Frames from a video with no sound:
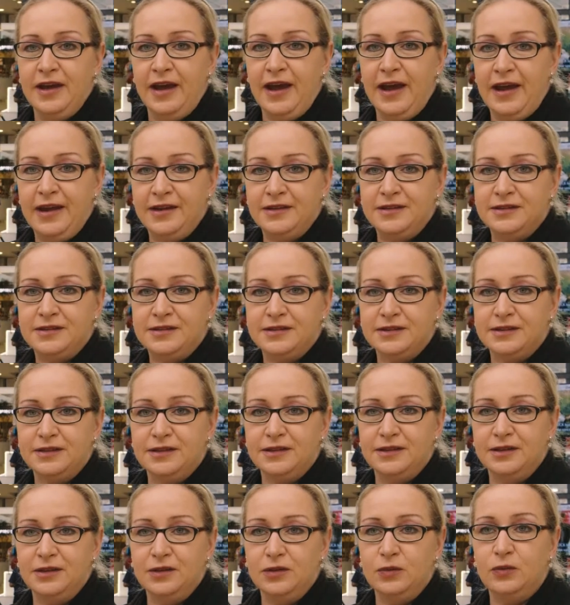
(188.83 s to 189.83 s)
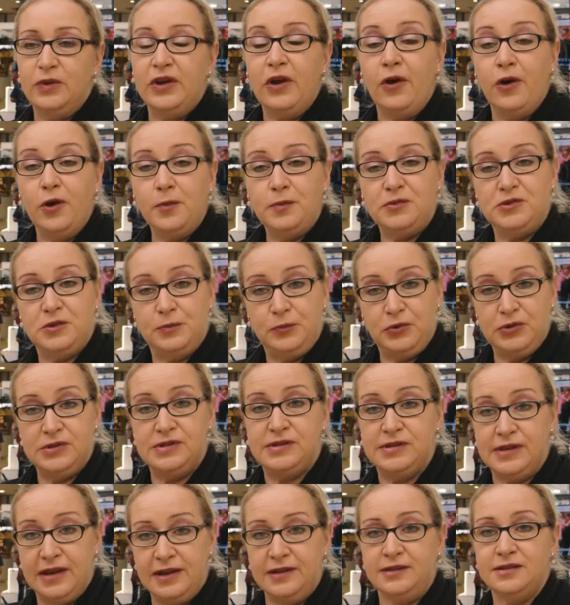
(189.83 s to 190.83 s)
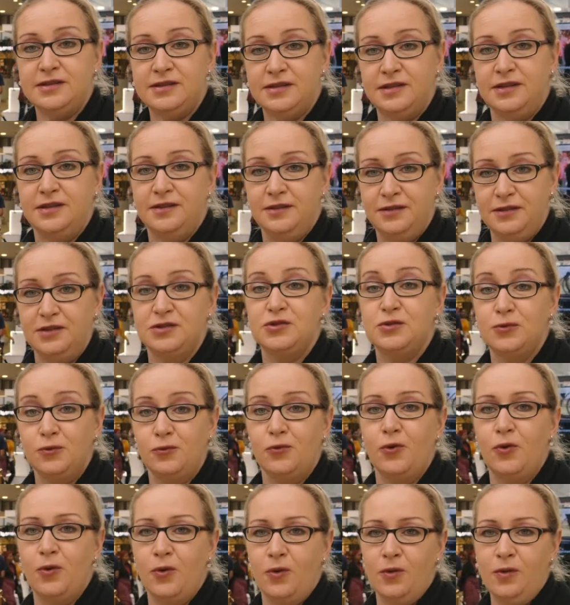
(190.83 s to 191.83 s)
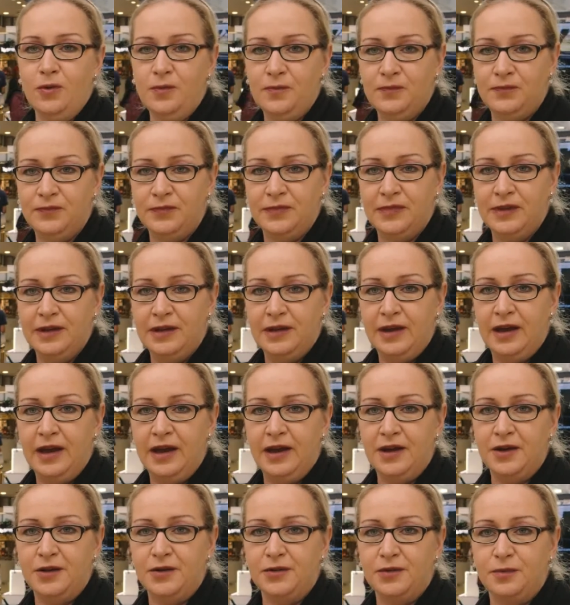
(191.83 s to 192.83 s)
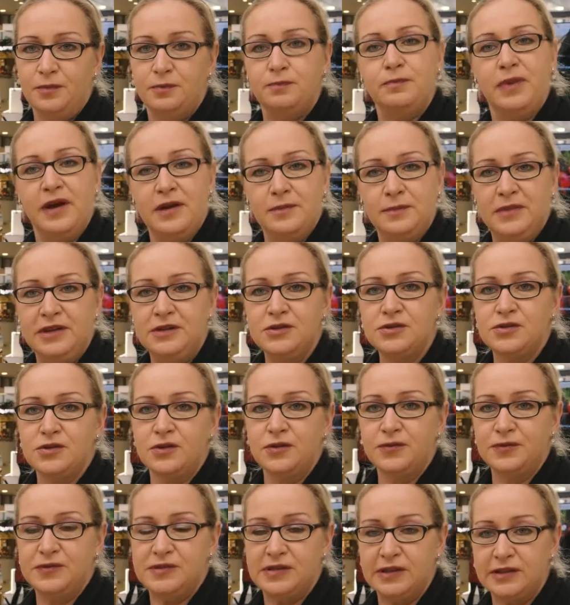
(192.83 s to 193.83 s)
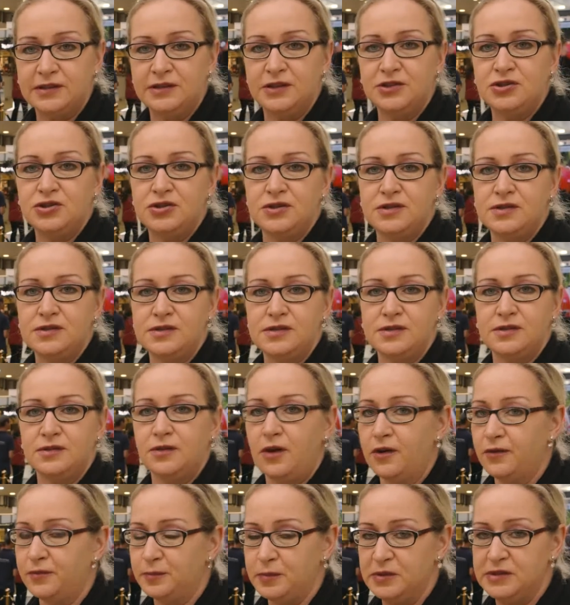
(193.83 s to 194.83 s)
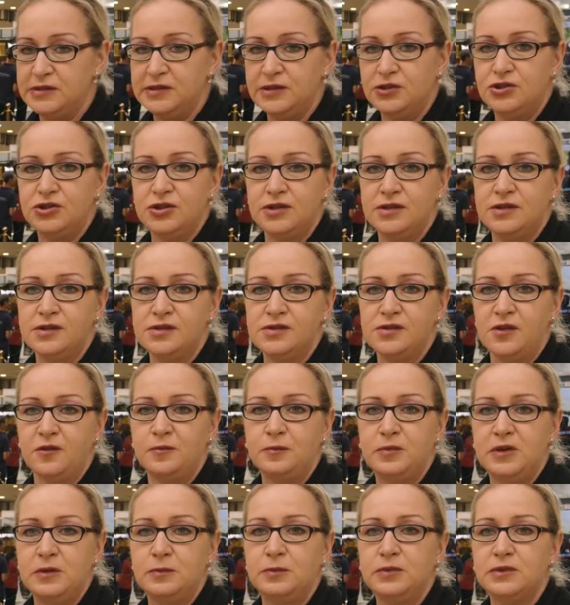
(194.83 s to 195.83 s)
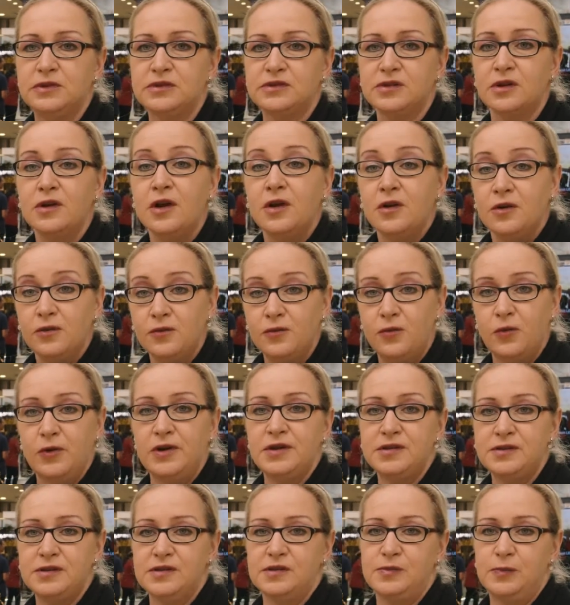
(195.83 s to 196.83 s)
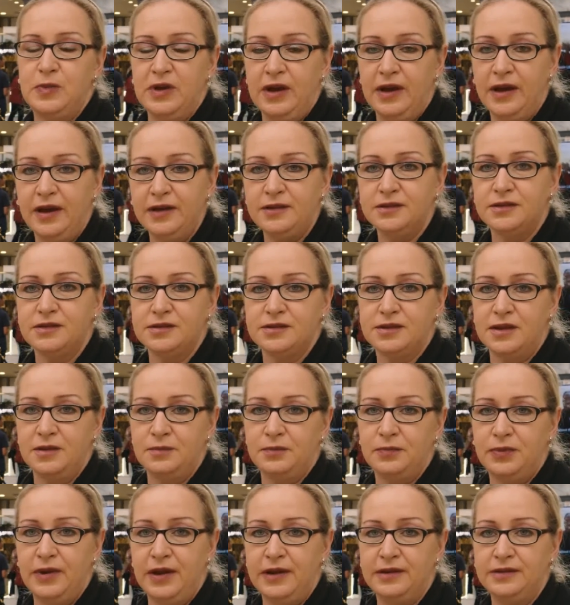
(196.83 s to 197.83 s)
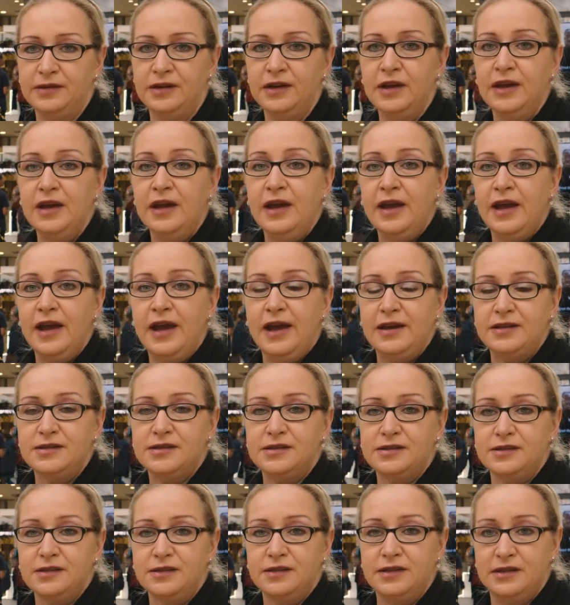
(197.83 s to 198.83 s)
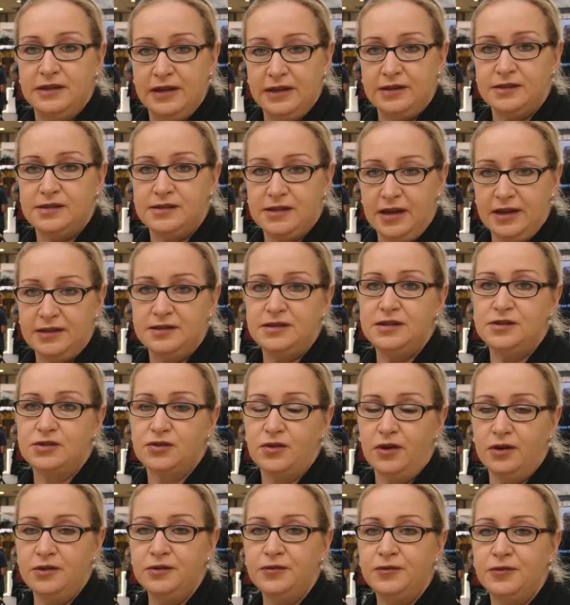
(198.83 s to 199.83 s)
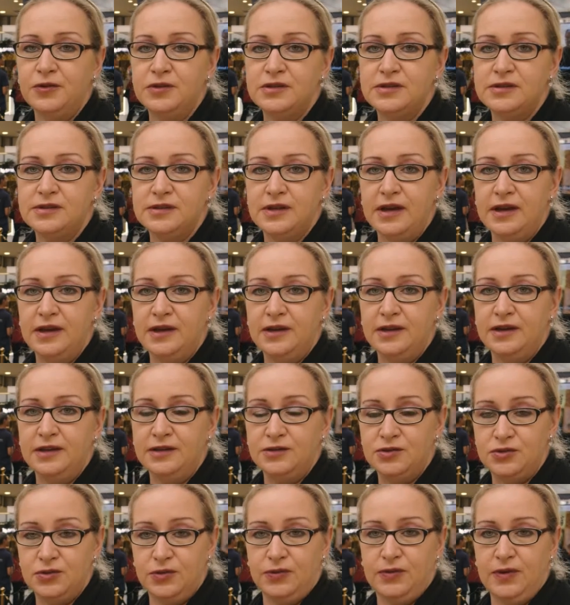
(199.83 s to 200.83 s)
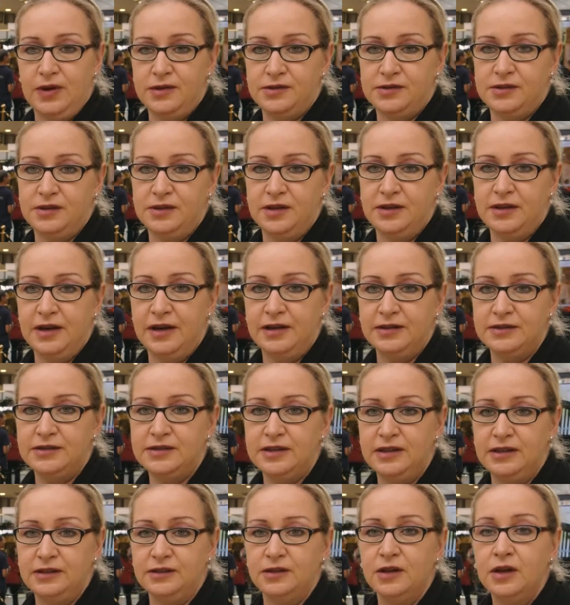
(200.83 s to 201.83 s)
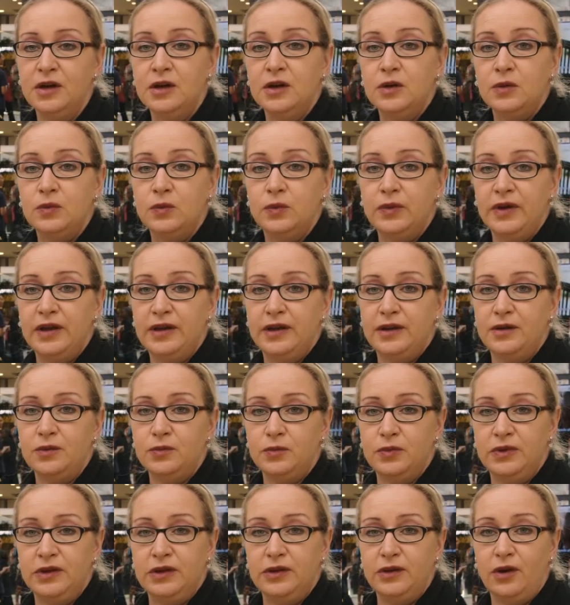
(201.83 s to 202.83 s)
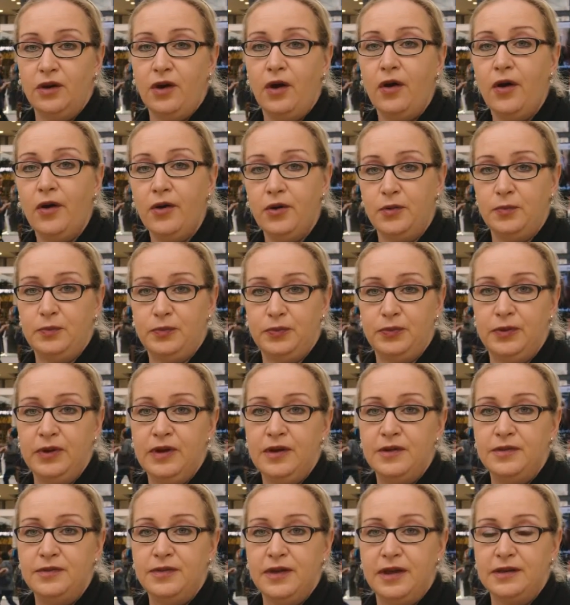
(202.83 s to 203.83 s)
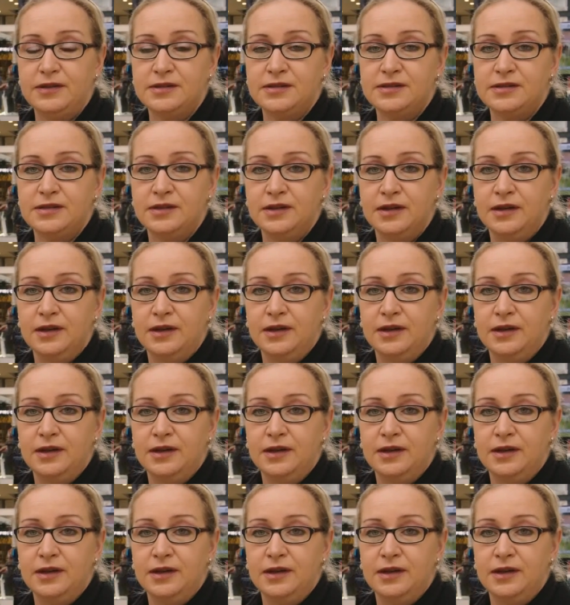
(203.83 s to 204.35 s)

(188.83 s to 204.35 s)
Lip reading: And we hope to present this roar by means of signatures, of petitions, of people's voices behind this campaign at the next CITES conference in 2019, where we hope that